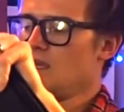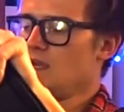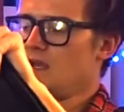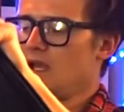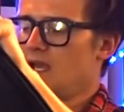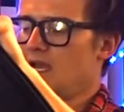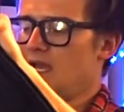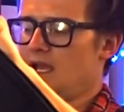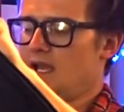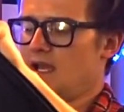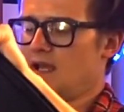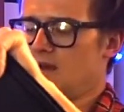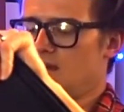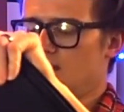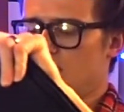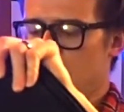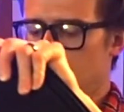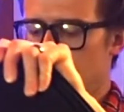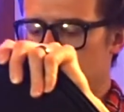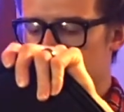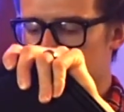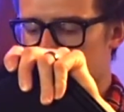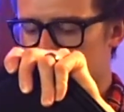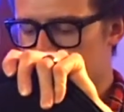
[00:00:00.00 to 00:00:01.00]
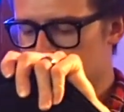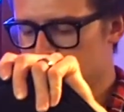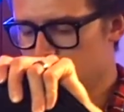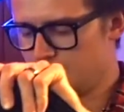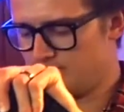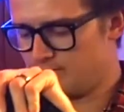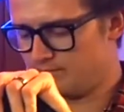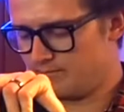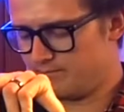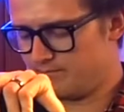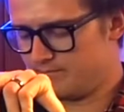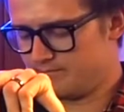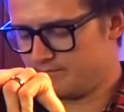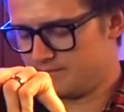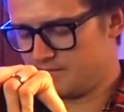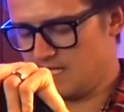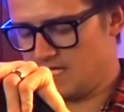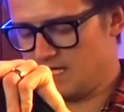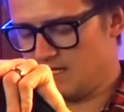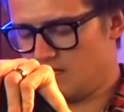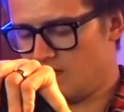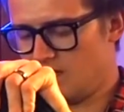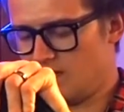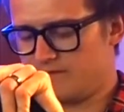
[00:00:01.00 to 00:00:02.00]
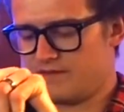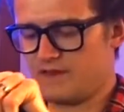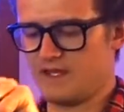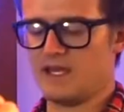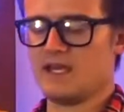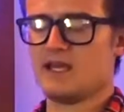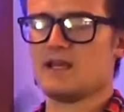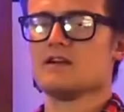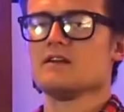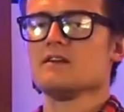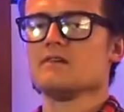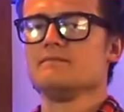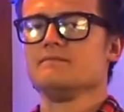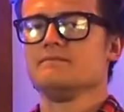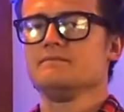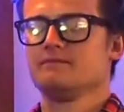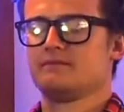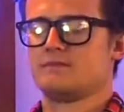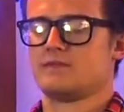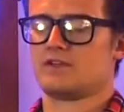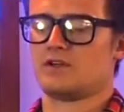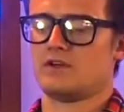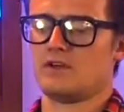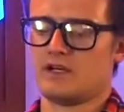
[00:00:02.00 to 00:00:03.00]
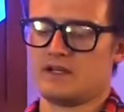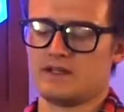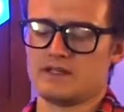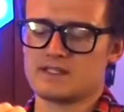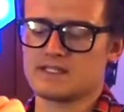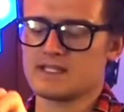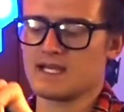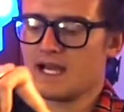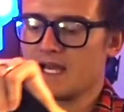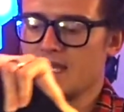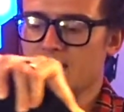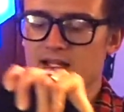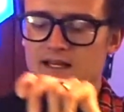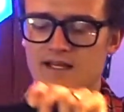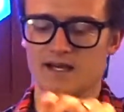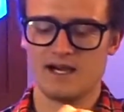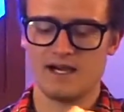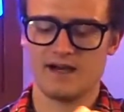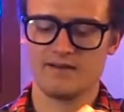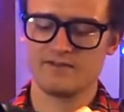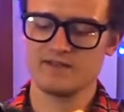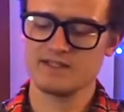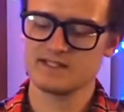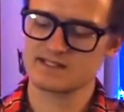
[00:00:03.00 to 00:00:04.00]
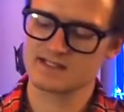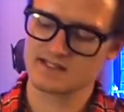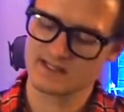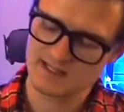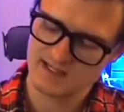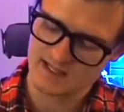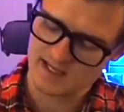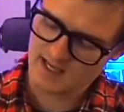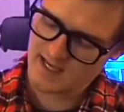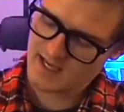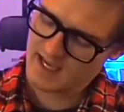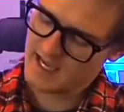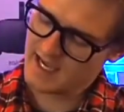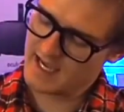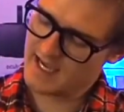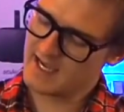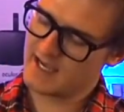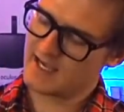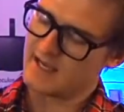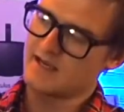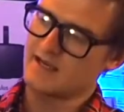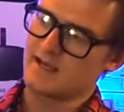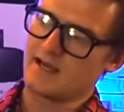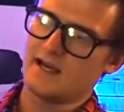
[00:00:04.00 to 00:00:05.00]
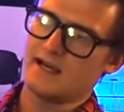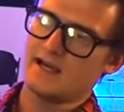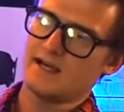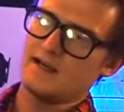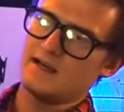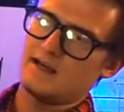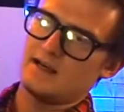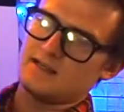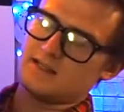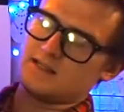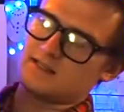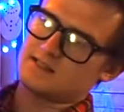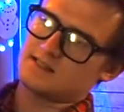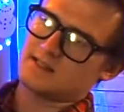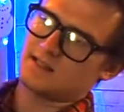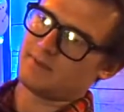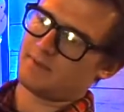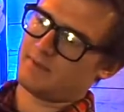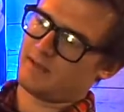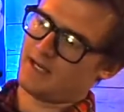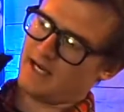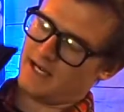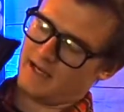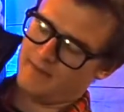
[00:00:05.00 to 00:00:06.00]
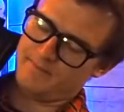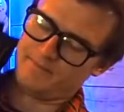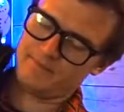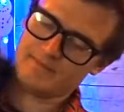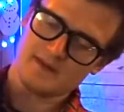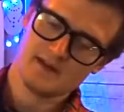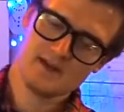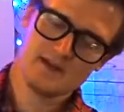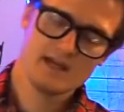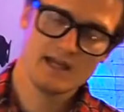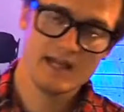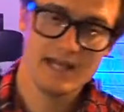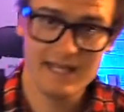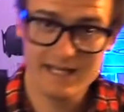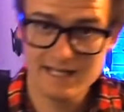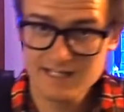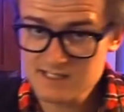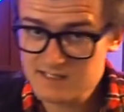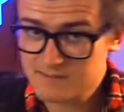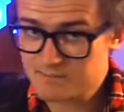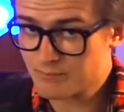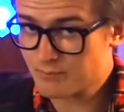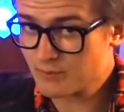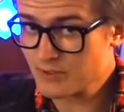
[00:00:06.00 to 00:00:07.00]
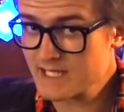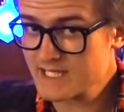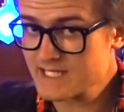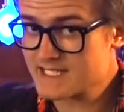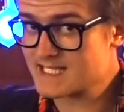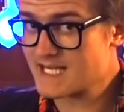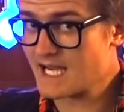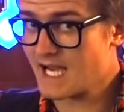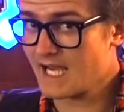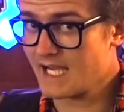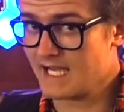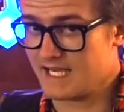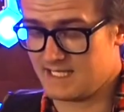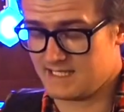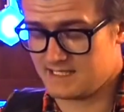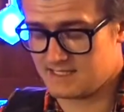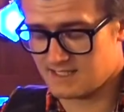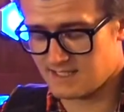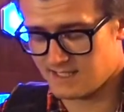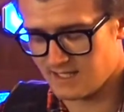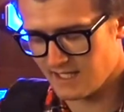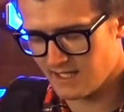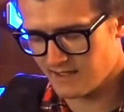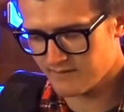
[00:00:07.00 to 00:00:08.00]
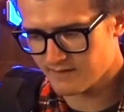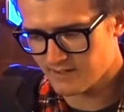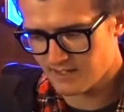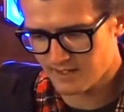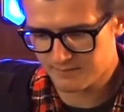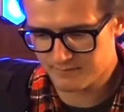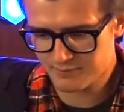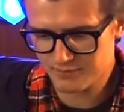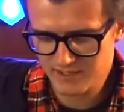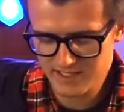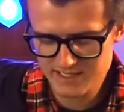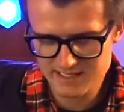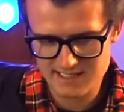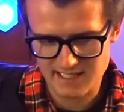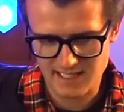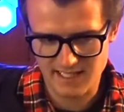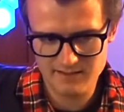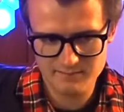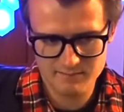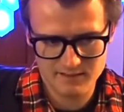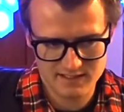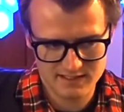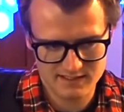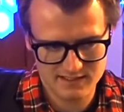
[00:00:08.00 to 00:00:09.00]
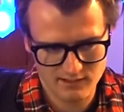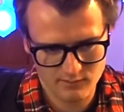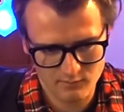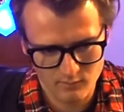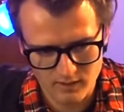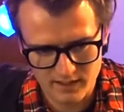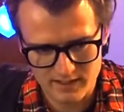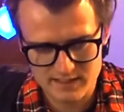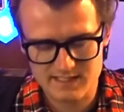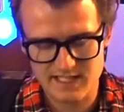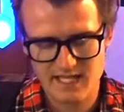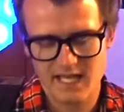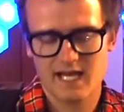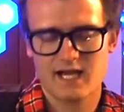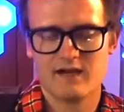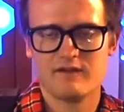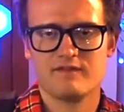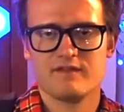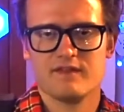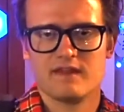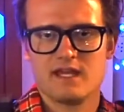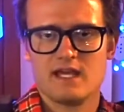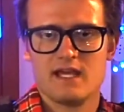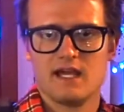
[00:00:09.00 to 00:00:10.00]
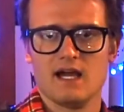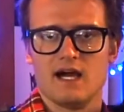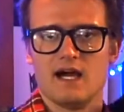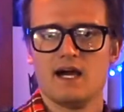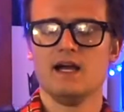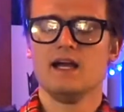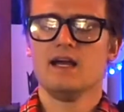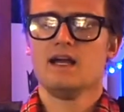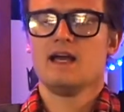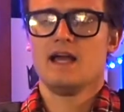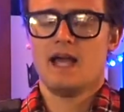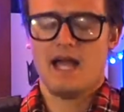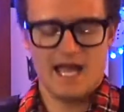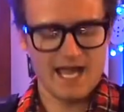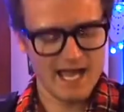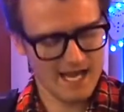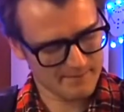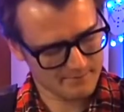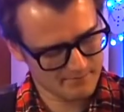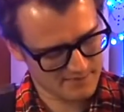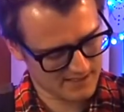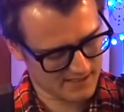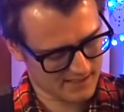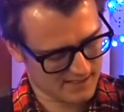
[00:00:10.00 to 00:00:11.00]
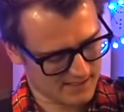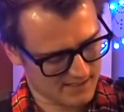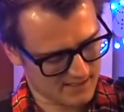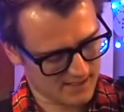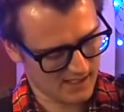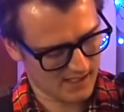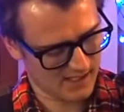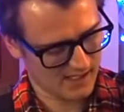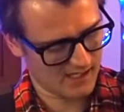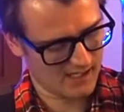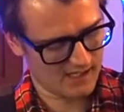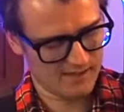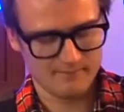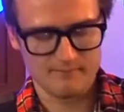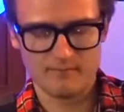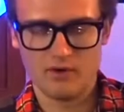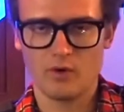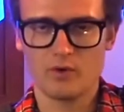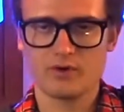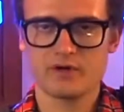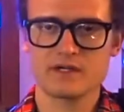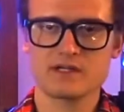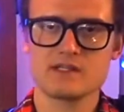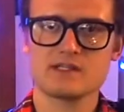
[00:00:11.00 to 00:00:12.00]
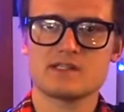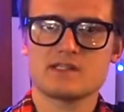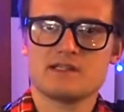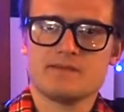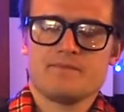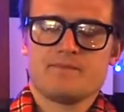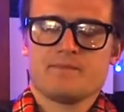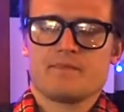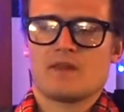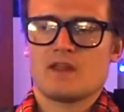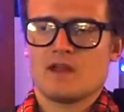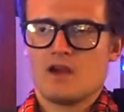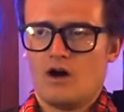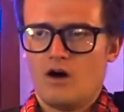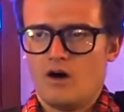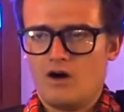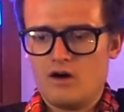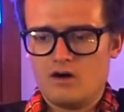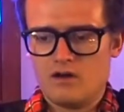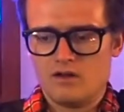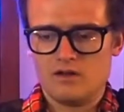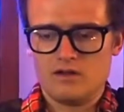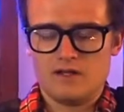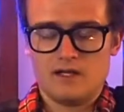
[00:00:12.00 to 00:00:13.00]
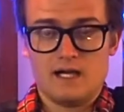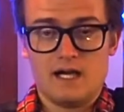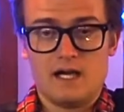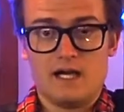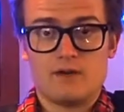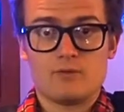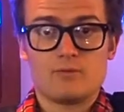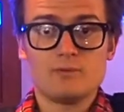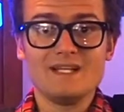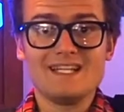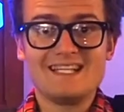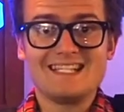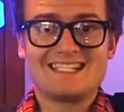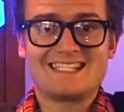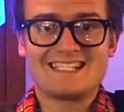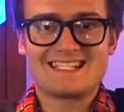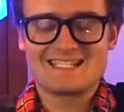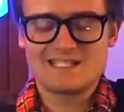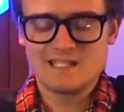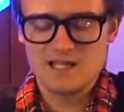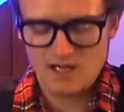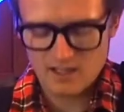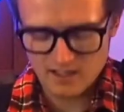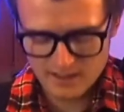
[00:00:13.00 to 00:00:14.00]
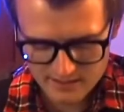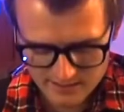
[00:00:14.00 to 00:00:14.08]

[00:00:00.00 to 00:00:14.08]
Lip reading: And I just take it off the hanger, throw it on the side, obviously, and I slip it on. It is pretty tight. I have it on pretty tight because I want to have the haptic motors all really snug